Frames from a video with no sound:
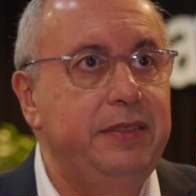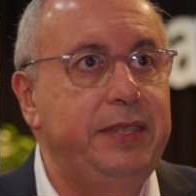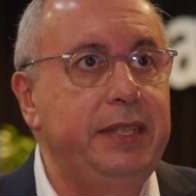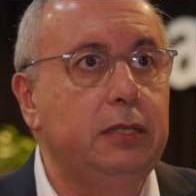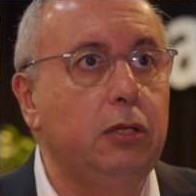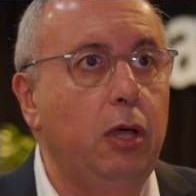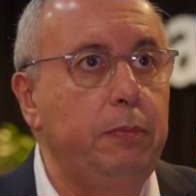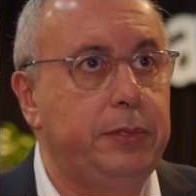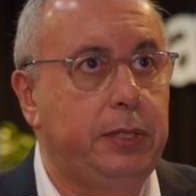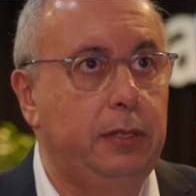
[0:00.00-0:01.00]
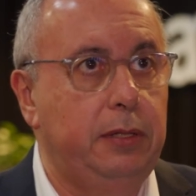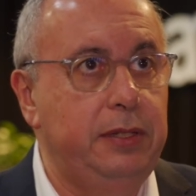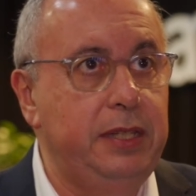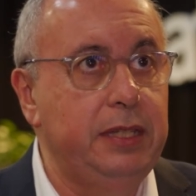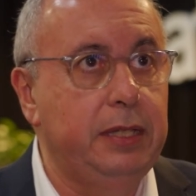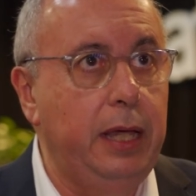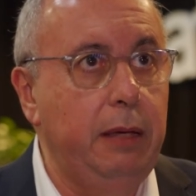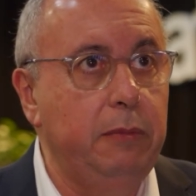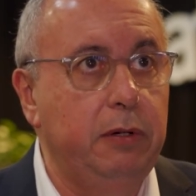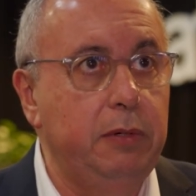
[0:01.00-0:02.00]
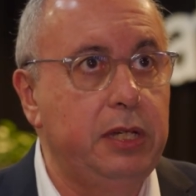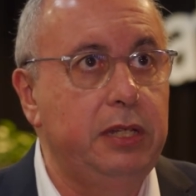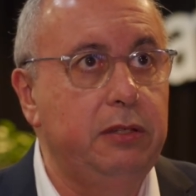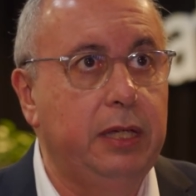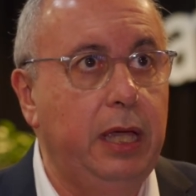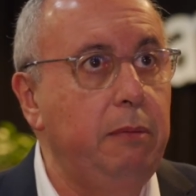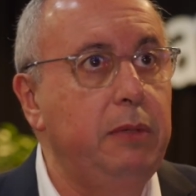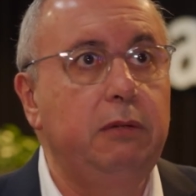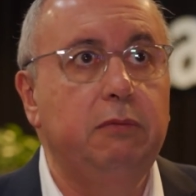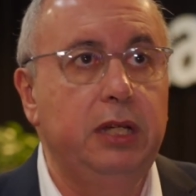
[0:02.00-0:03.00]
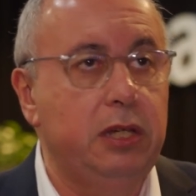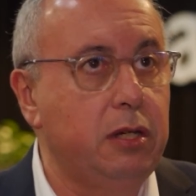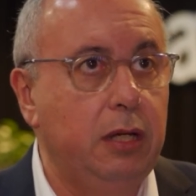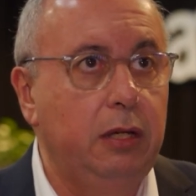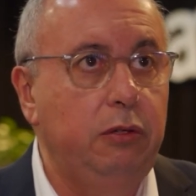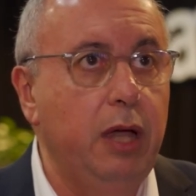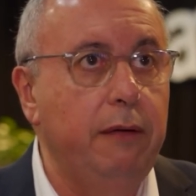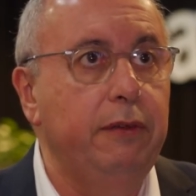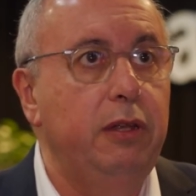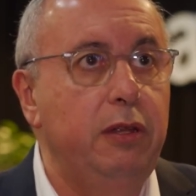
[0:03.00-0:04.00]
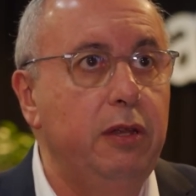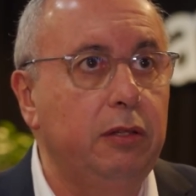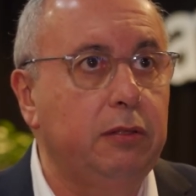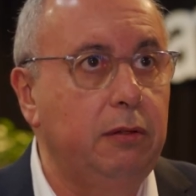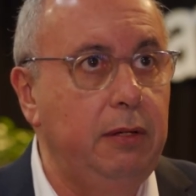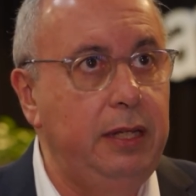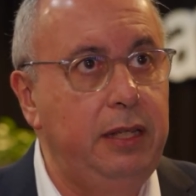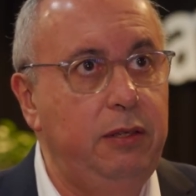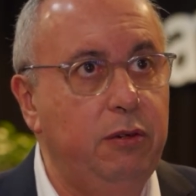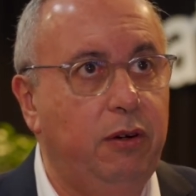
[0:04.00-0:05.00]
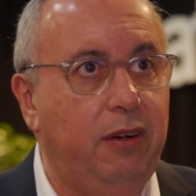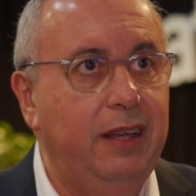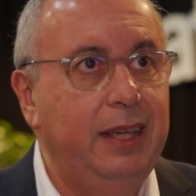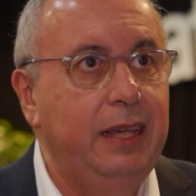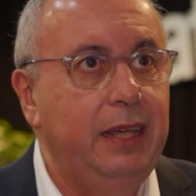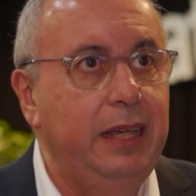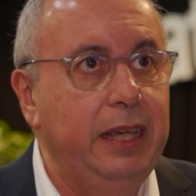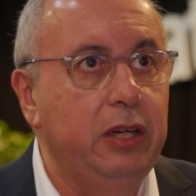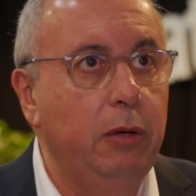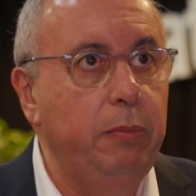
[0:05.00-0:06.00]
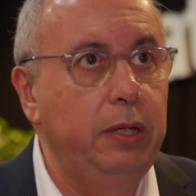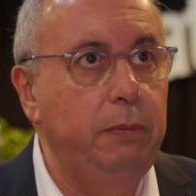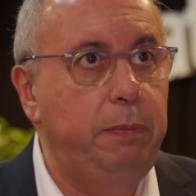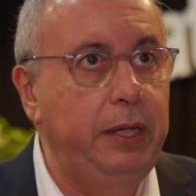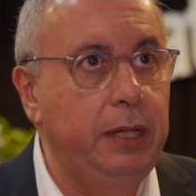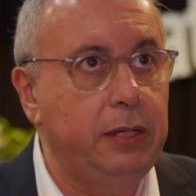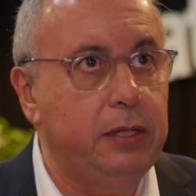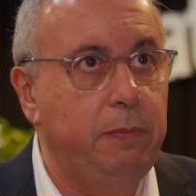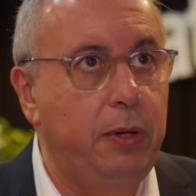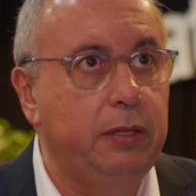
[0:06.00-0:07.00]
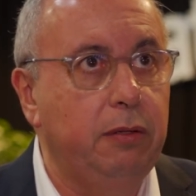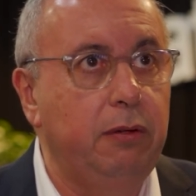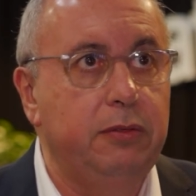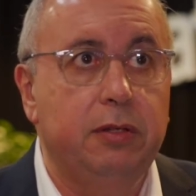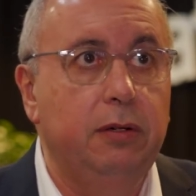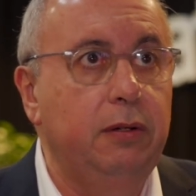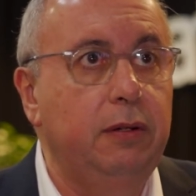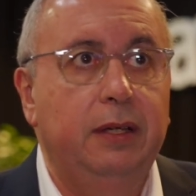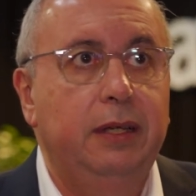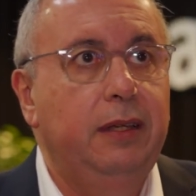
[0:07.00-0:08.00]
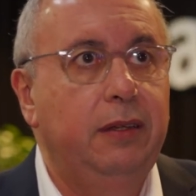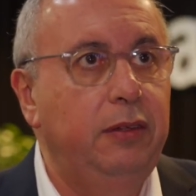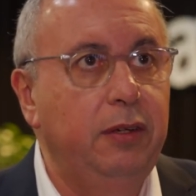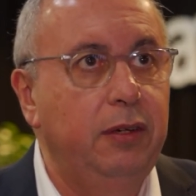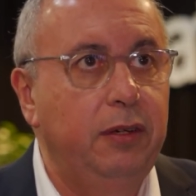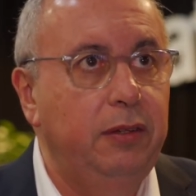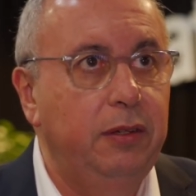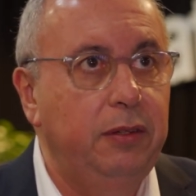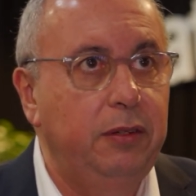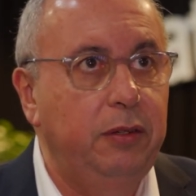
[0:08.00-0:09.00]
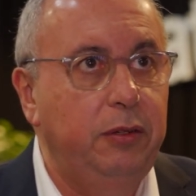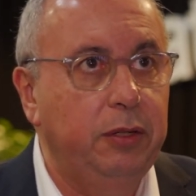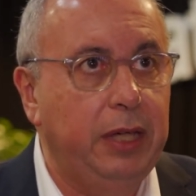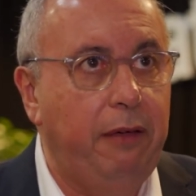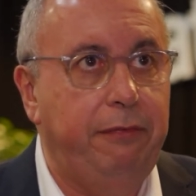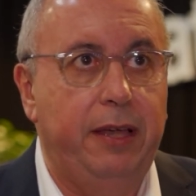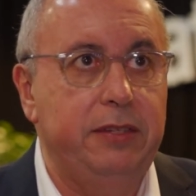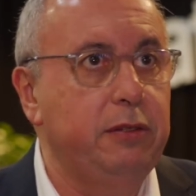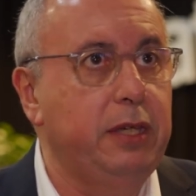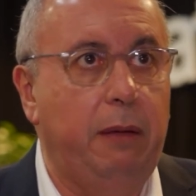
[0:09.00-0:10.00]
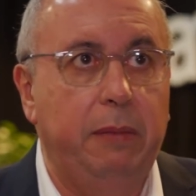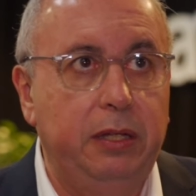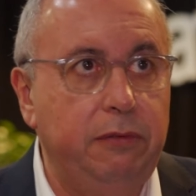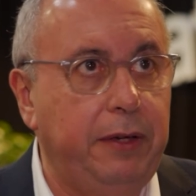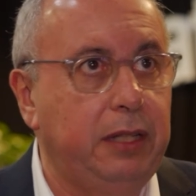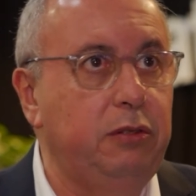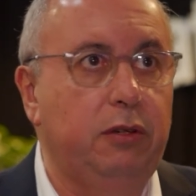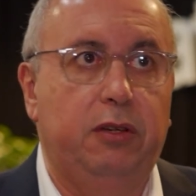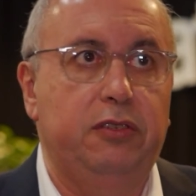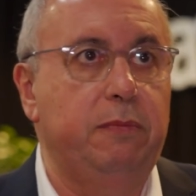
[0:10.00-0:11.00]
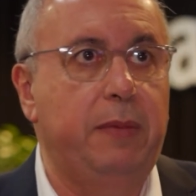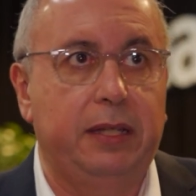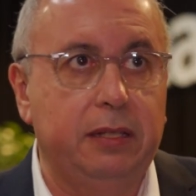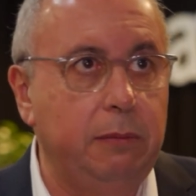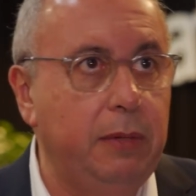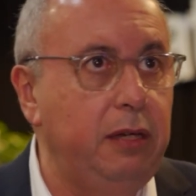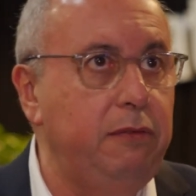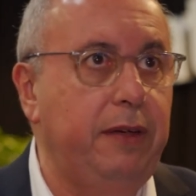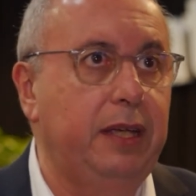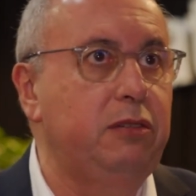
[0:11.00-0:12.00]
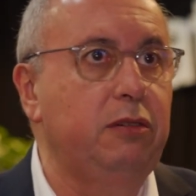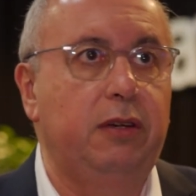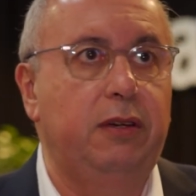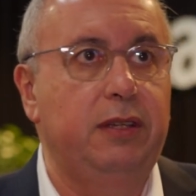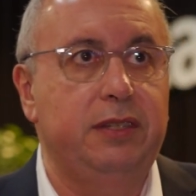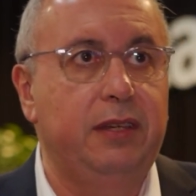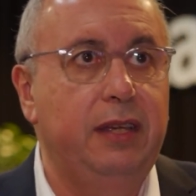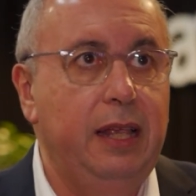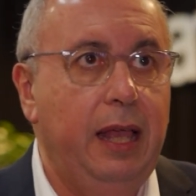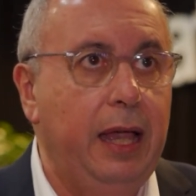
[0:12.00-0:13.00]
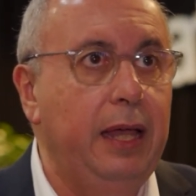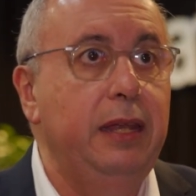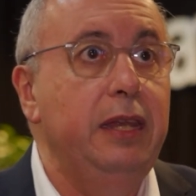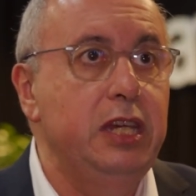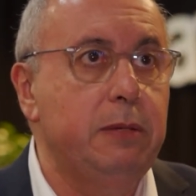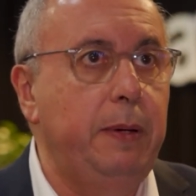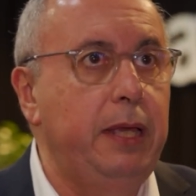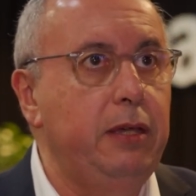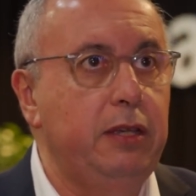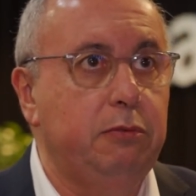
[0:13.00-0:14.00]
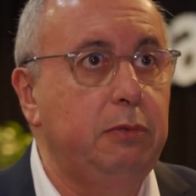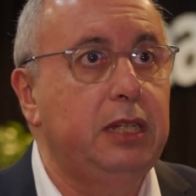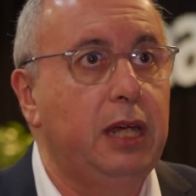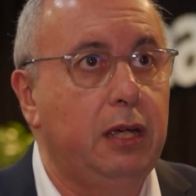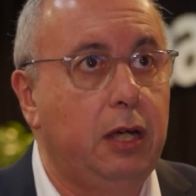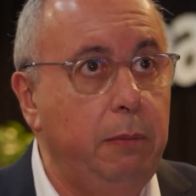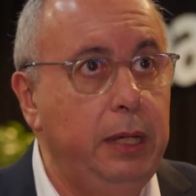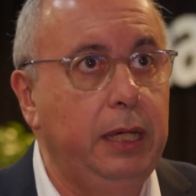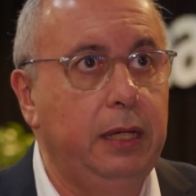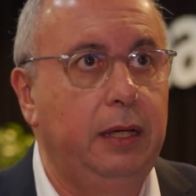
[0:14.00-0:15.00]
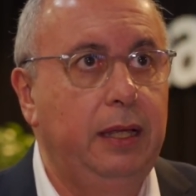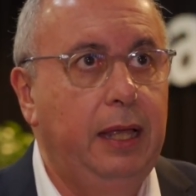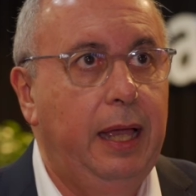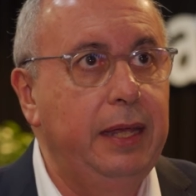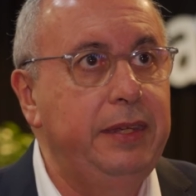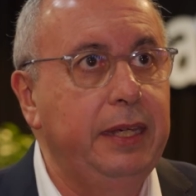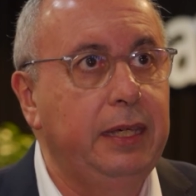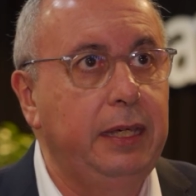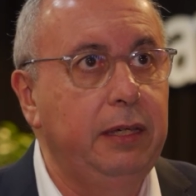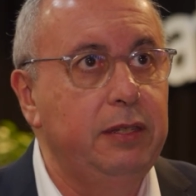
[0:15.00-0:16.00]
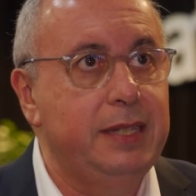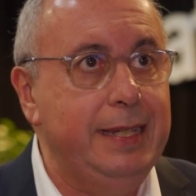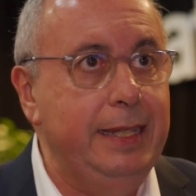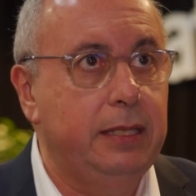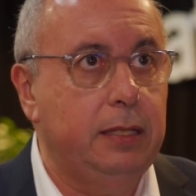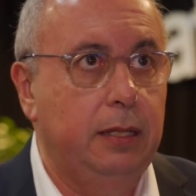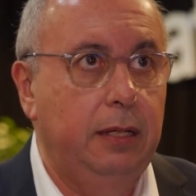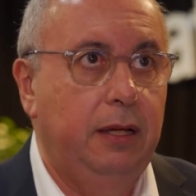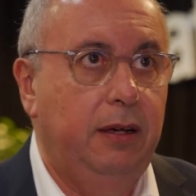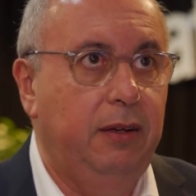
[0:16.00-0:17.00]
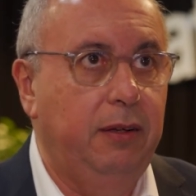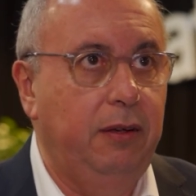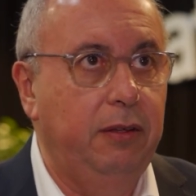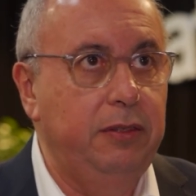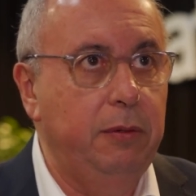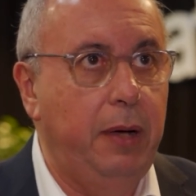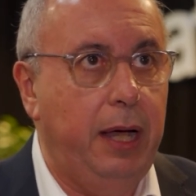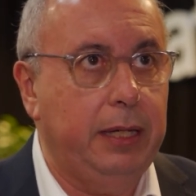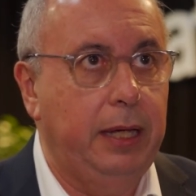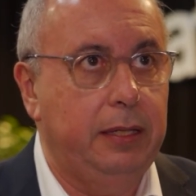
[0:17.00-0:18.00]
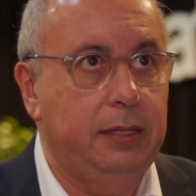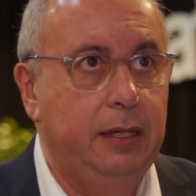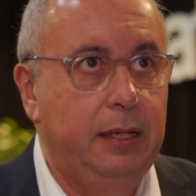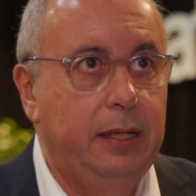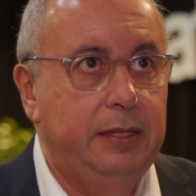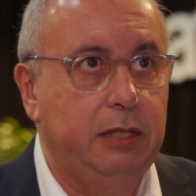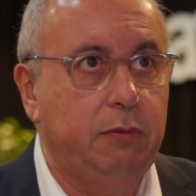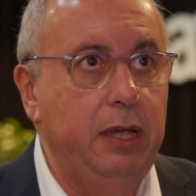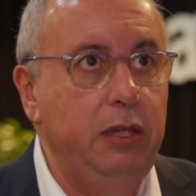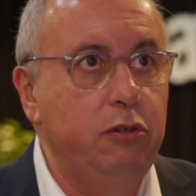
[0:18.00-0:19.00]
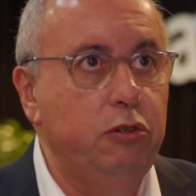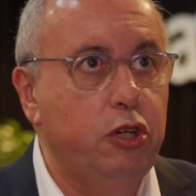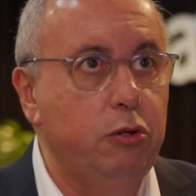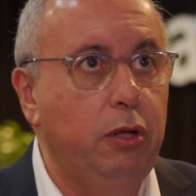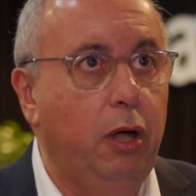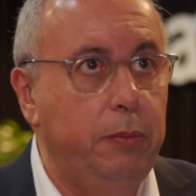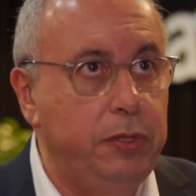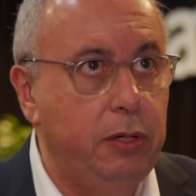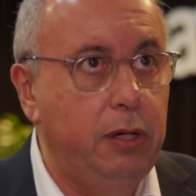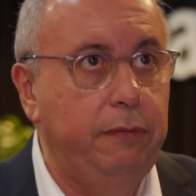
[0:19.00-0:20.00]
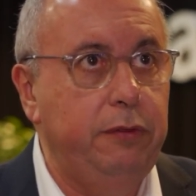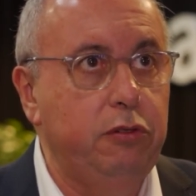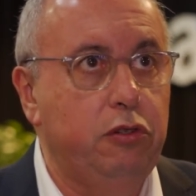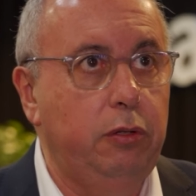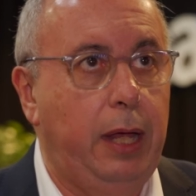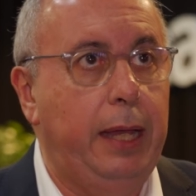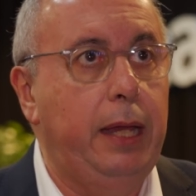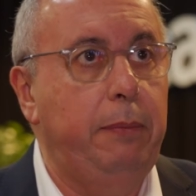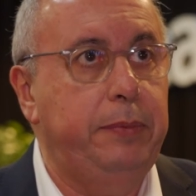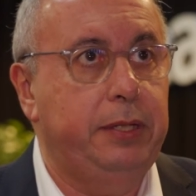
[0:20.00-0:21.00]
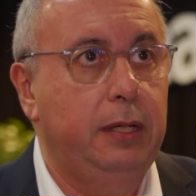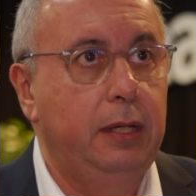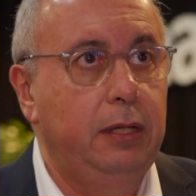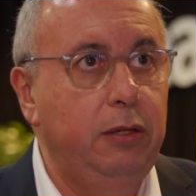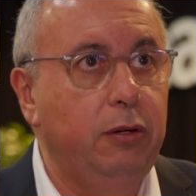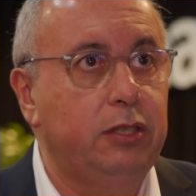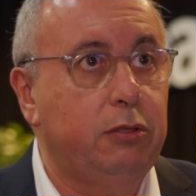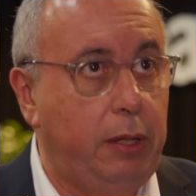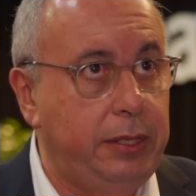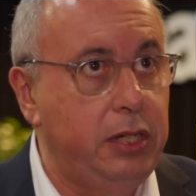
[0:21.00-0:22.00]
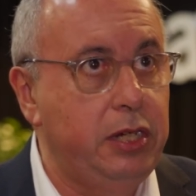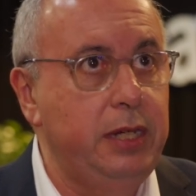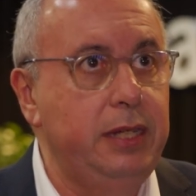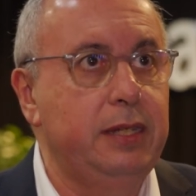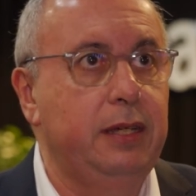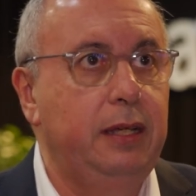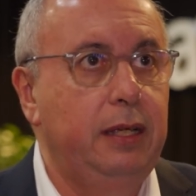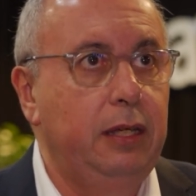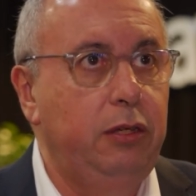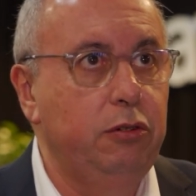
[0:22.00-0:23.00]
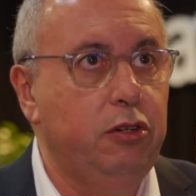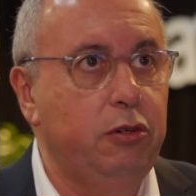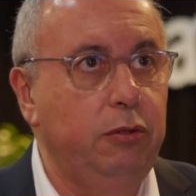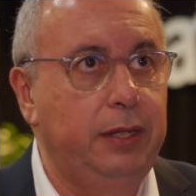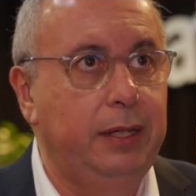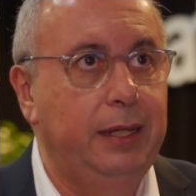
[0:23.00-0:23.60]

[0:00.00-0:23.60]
disrupt this game, which is a game in which you have not only your incumbent peers, but also the GAFA, the car manufacturers, the battery manufacturers, and niche players which are coming and taking a seat on the market. That's why you should observe, you should adapt your strategies, you should